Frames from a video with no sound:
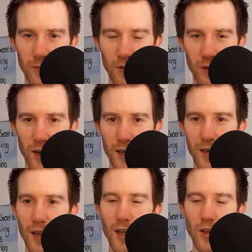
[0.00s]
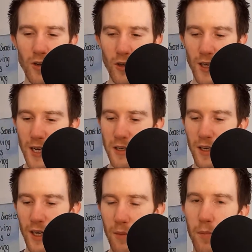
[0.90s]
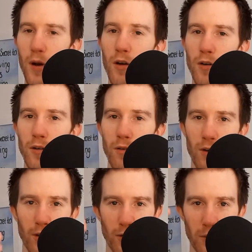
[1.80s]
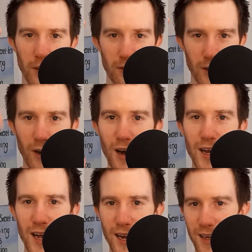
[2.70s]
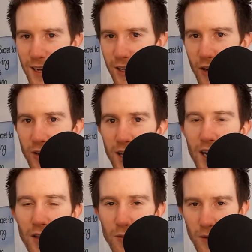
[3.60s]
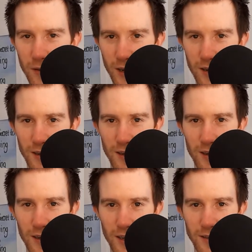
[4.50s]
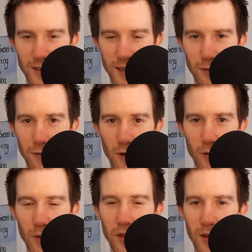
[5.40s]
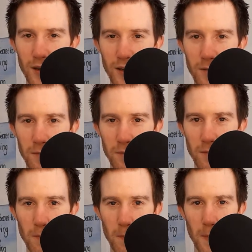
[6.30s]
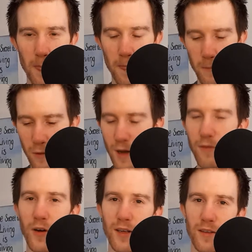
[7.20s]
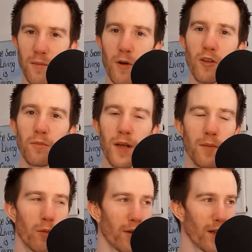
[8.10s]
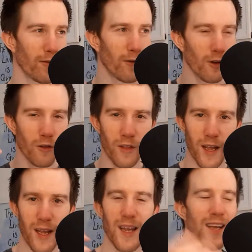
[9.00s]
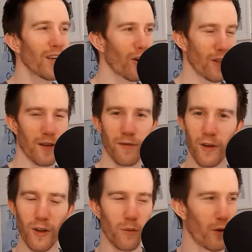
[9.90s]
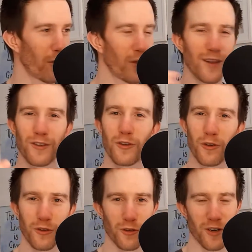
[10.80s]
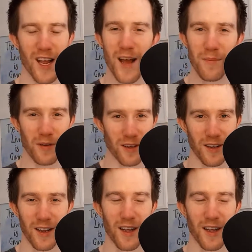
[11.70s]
right? You can actually get a boat or a little bit of a kayak and go down the river and start to flow with it. What I find is that most people, when they follow their ego, they follow what things should or shouldn't happen,